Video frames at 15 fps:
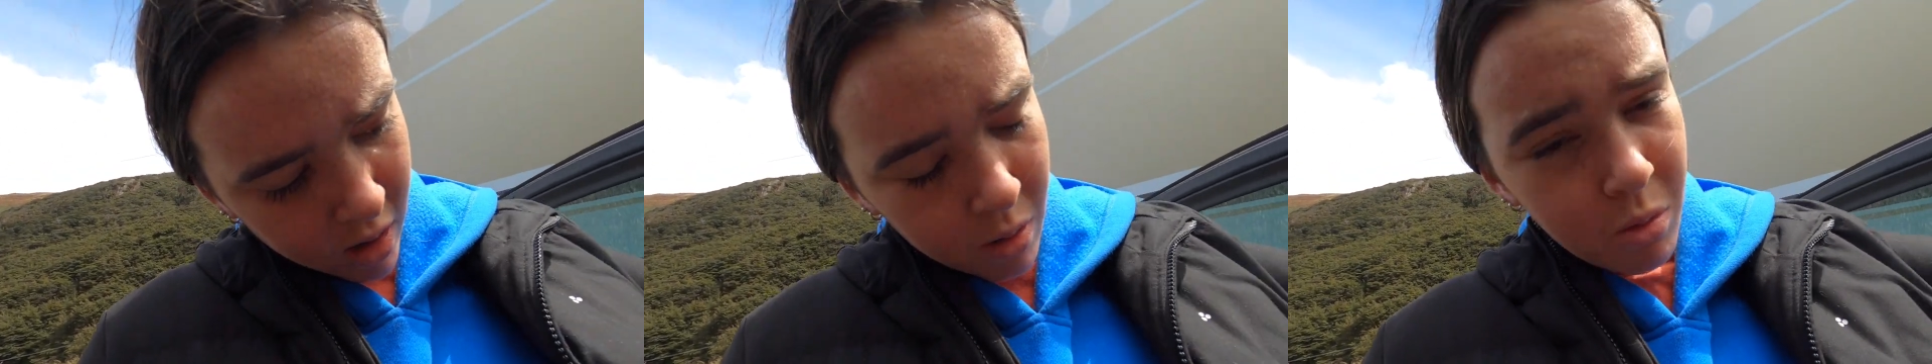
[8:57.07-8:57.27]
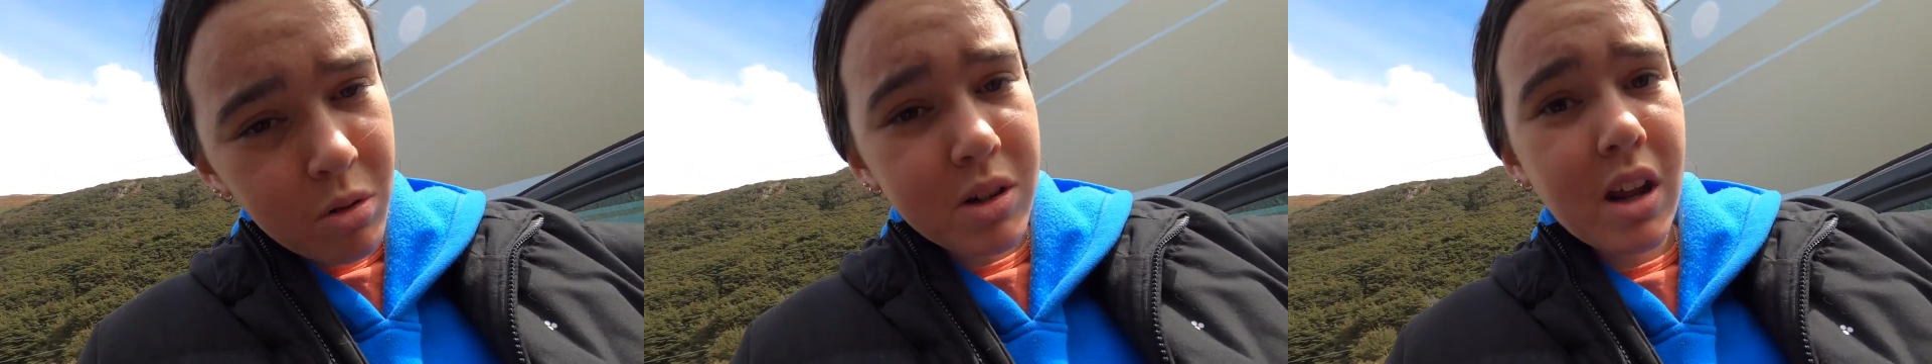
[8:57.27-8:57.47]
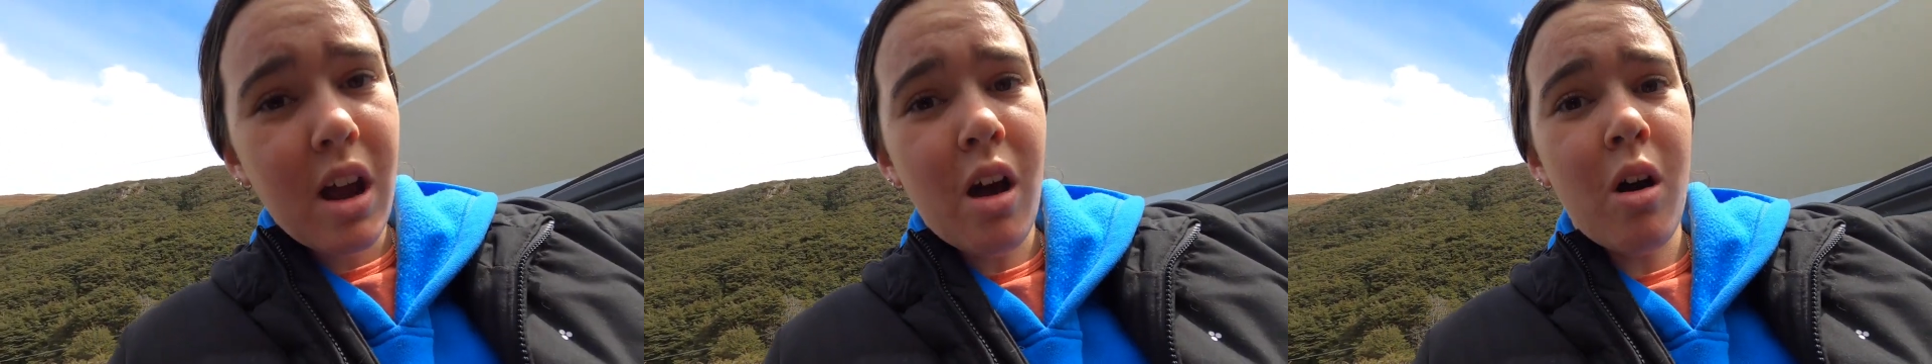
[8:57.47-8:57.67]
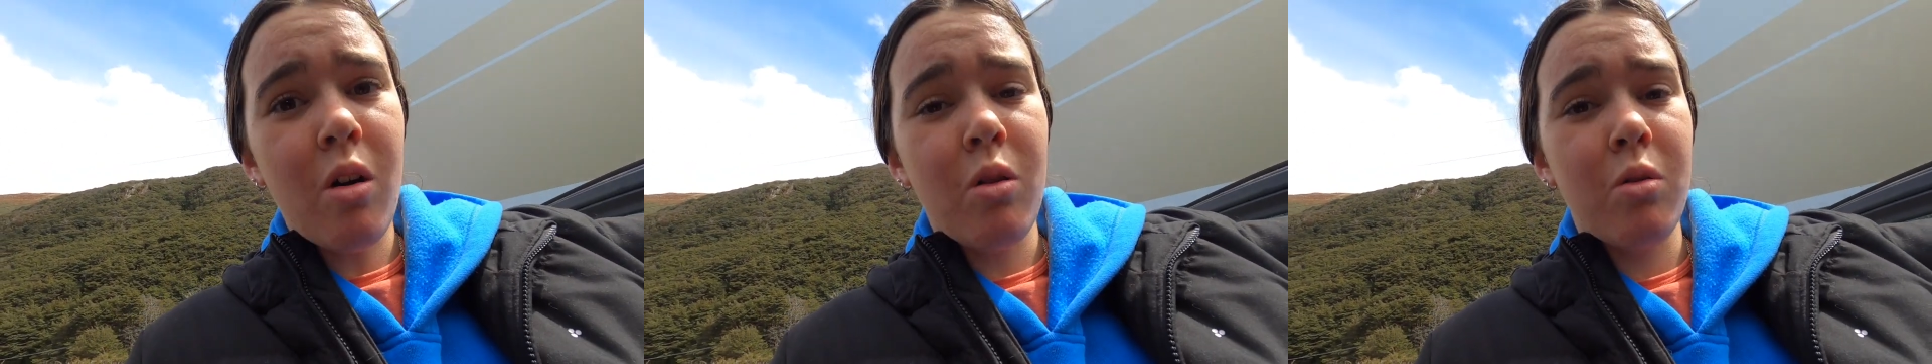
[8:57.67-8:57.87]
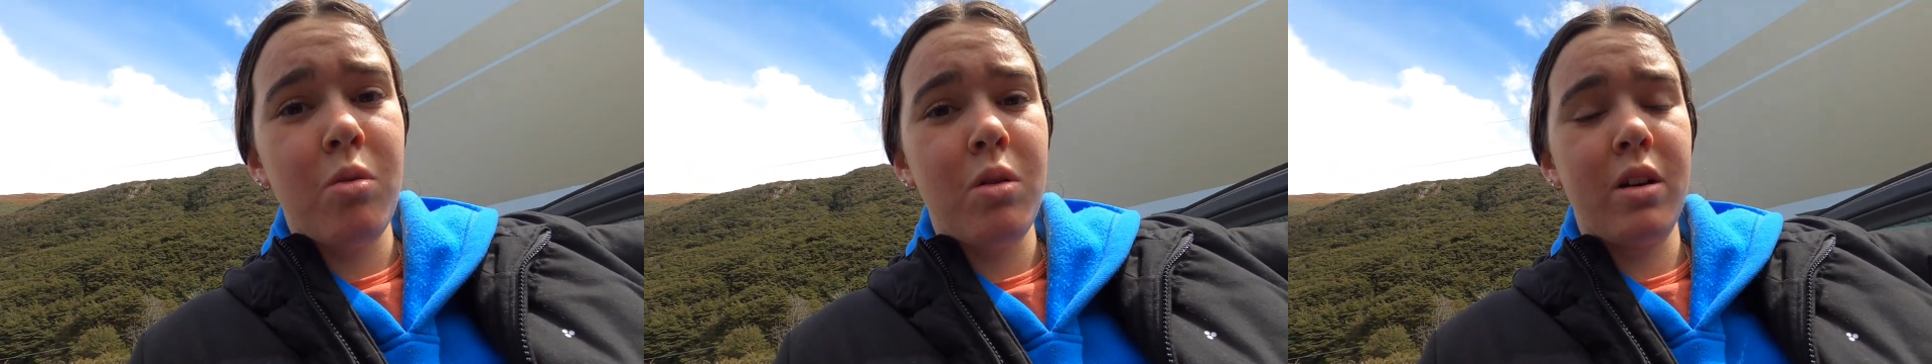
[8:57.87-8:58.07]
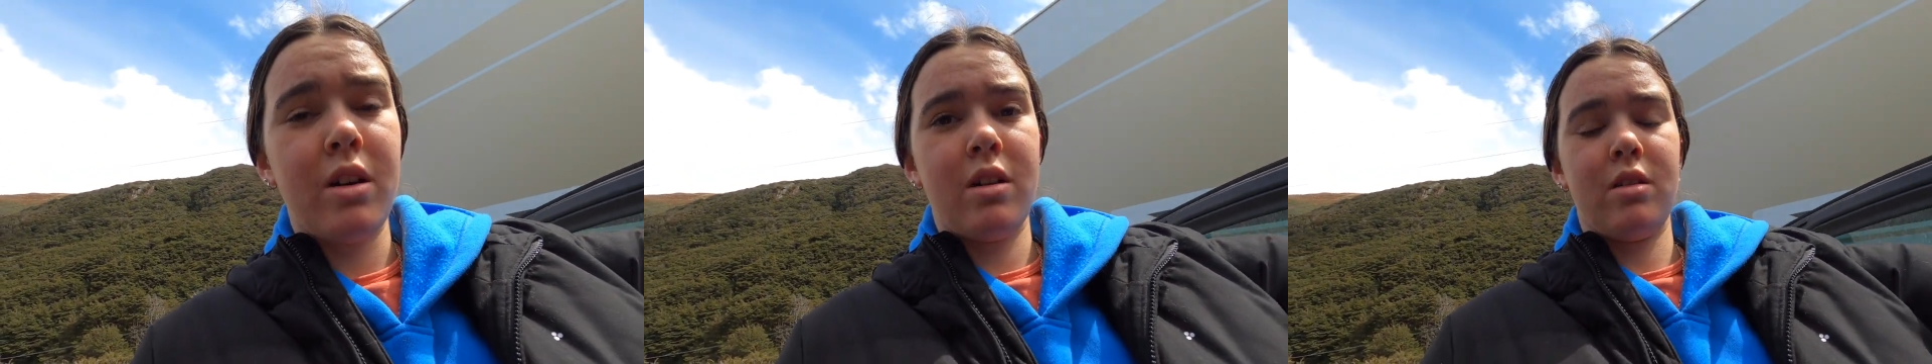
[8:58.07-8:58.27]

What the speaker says: Walked that whole